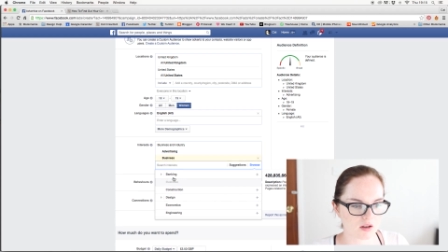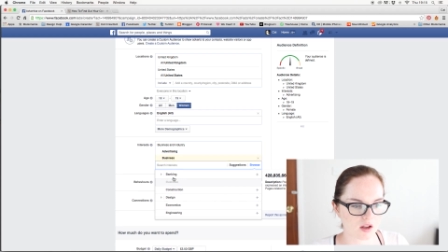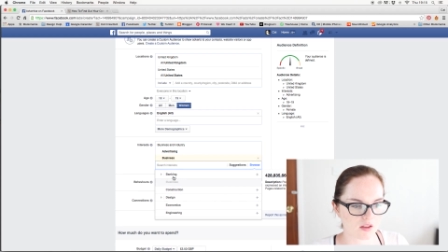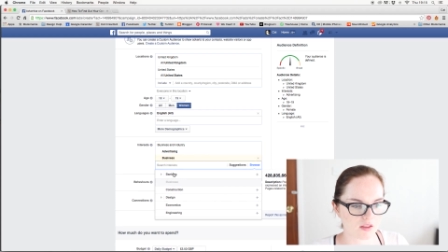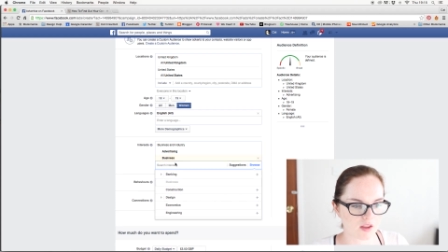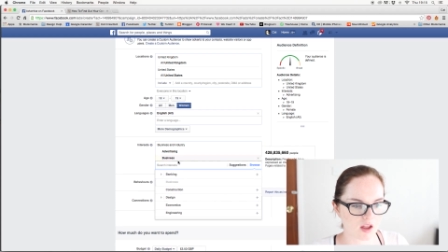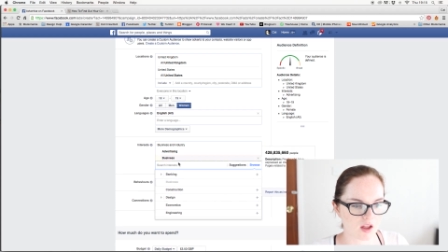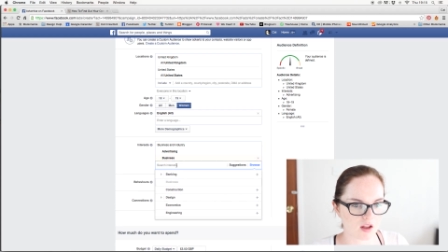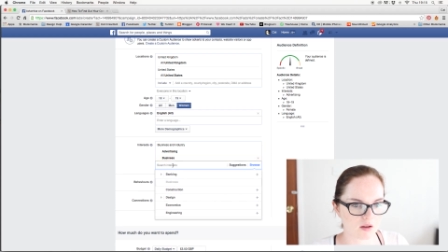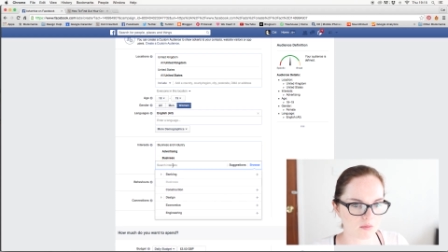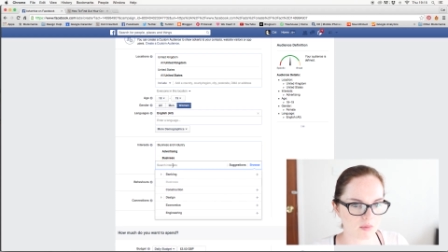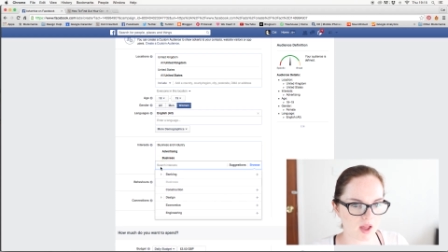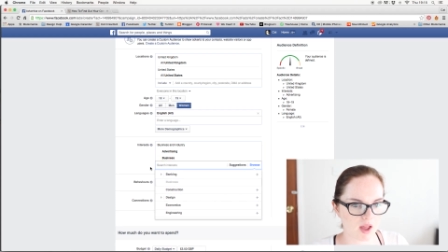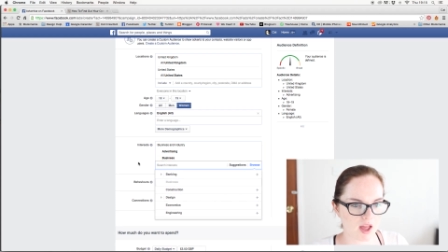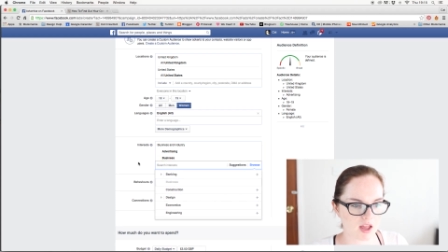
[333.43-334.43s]
and then
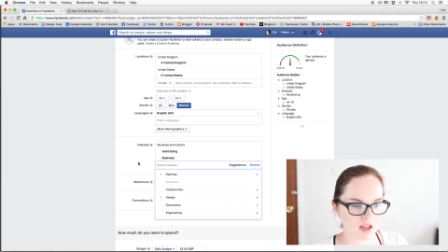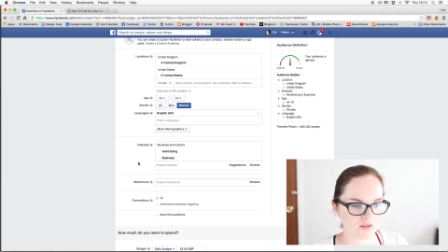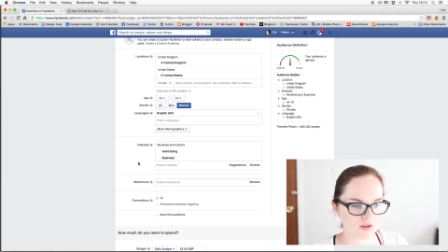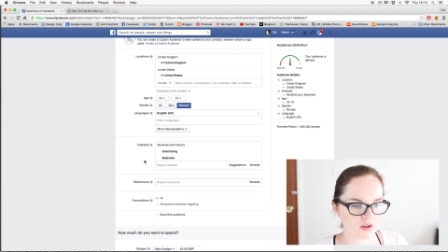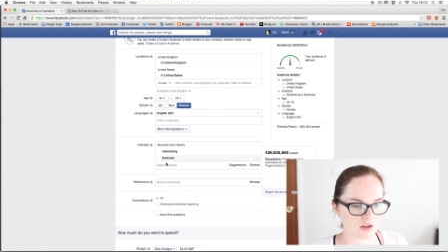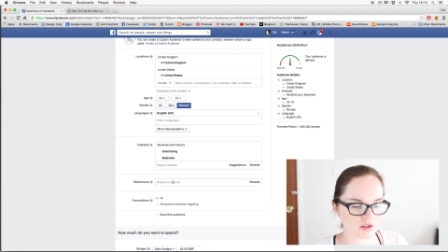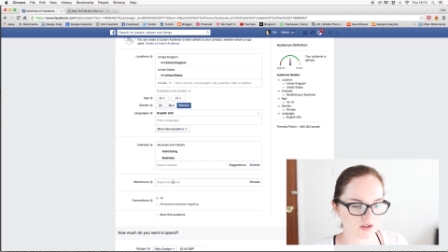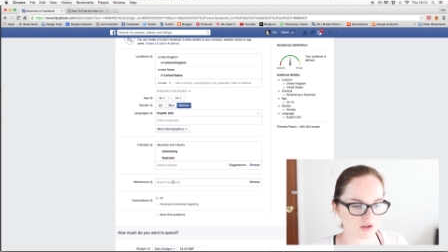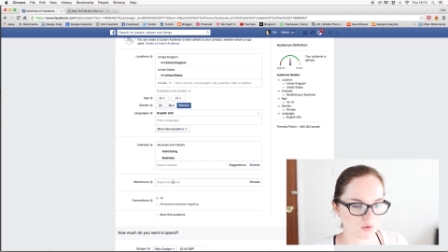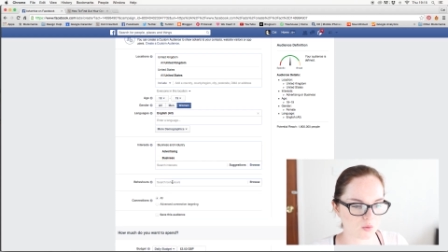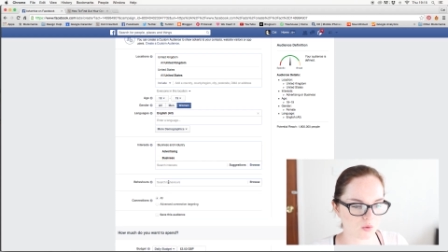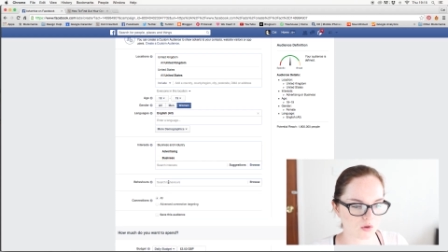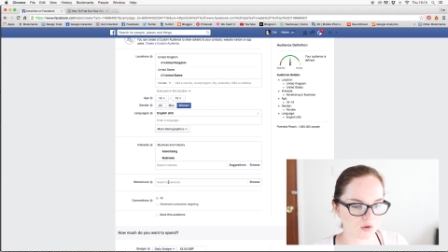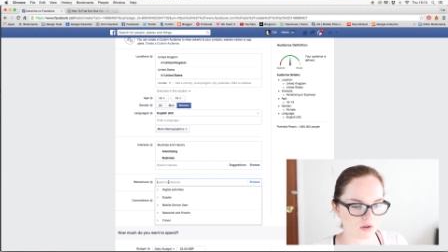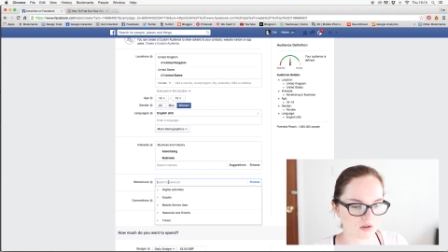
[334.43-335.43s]
behaviors, you
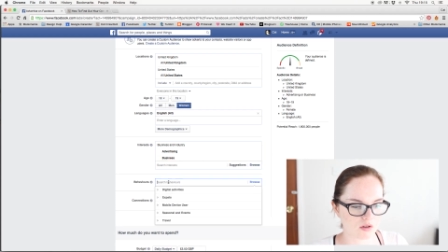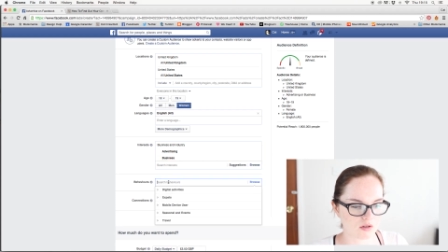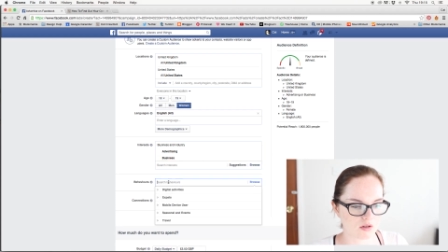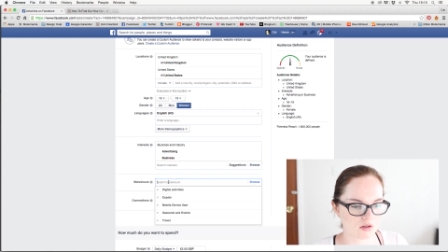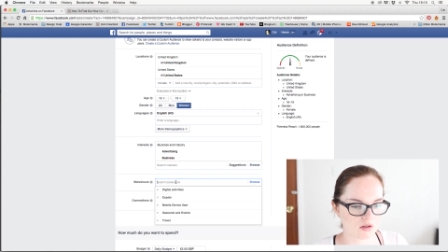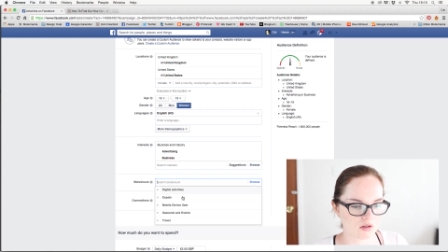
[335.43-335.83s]
want